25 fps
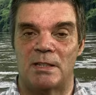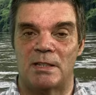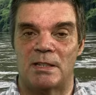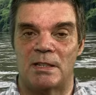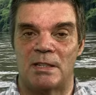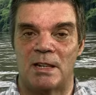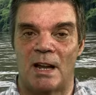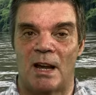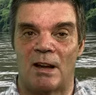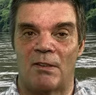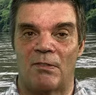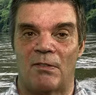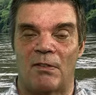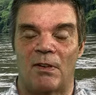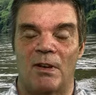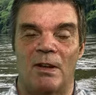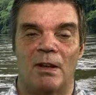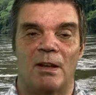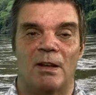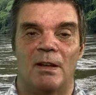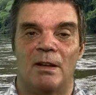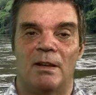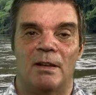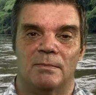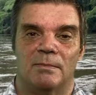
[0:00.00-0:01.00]
staff.
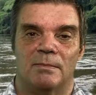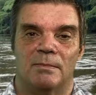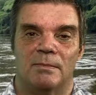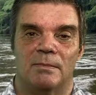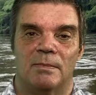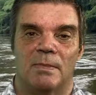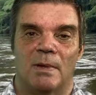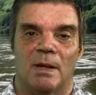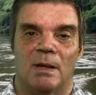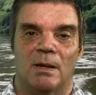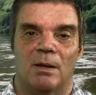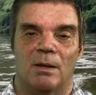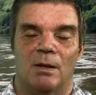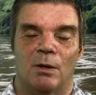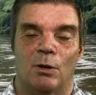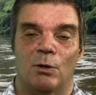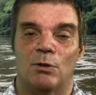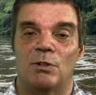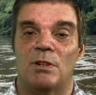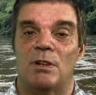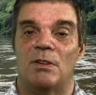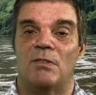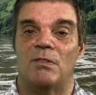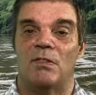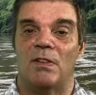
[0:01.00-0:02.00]

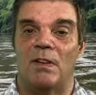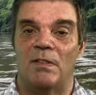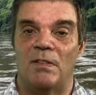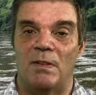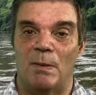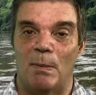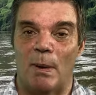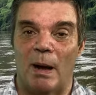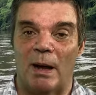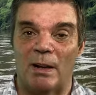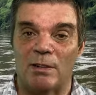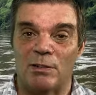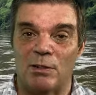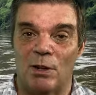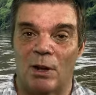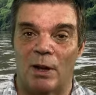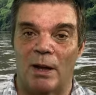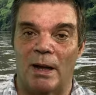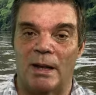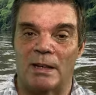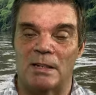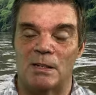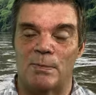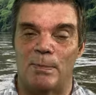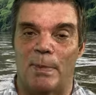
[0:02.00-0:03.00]
150 baht, not
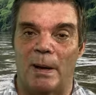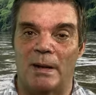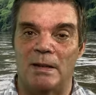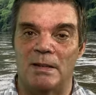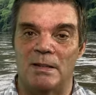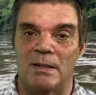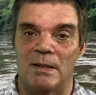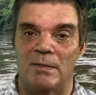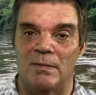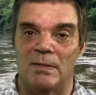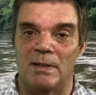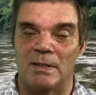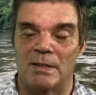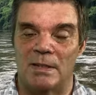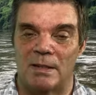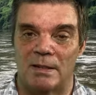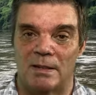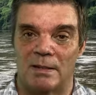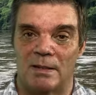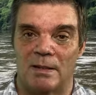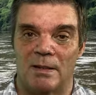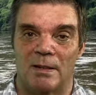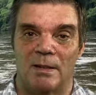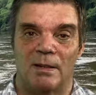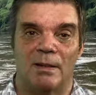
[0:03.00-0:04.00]
expensive, is
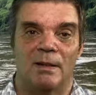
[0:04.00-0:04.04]
it?